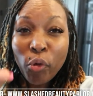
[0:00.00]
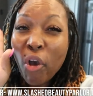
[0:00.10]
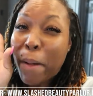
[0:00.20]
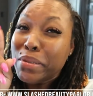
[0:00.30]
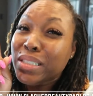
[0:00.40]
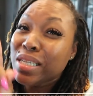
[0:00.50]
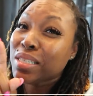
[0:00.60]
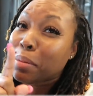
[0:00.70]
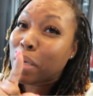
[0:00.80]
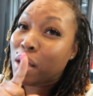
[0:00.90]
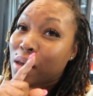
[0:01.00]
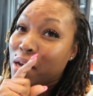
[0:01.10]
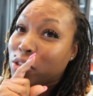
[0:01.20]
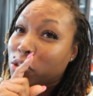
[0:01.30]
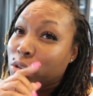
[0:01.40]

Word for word: So I be seeing some of y'all lashes.